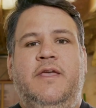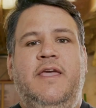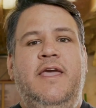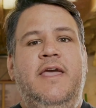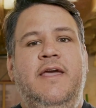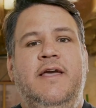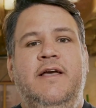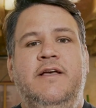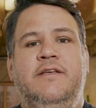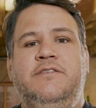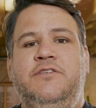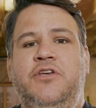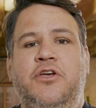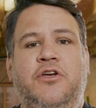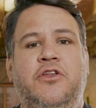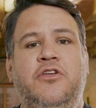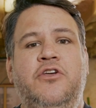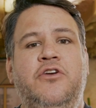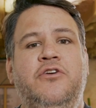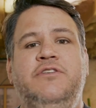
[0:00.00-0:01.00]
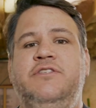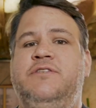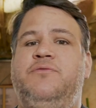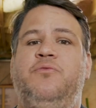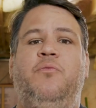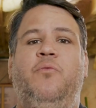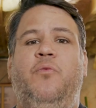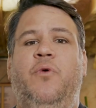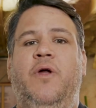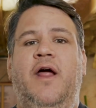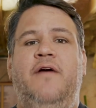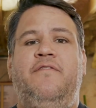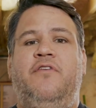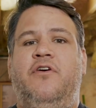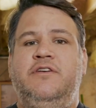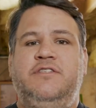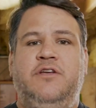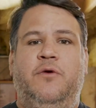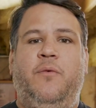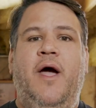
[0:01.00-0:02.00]
The key is you could use
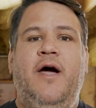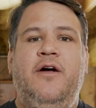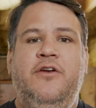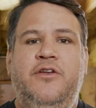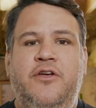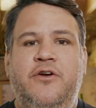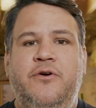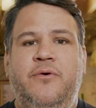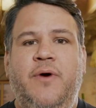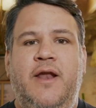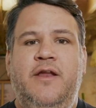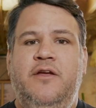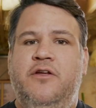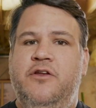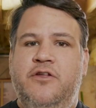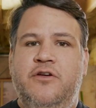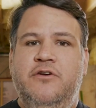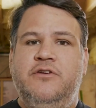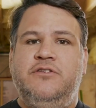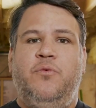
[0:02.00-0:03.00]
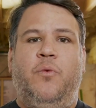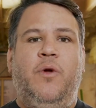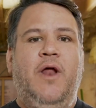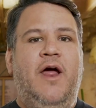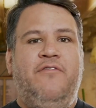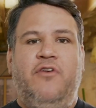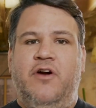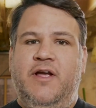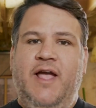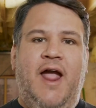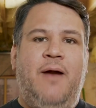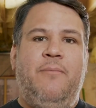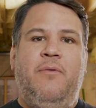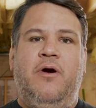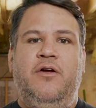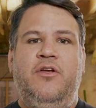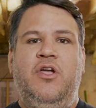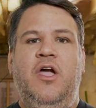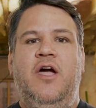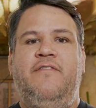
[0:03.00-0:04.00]
whatever is around you and you could use whatever
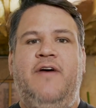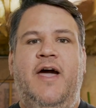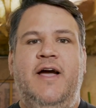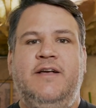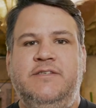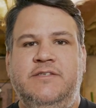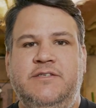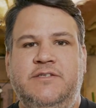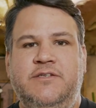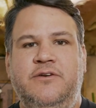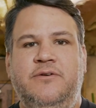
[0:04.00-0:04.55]
camera you have access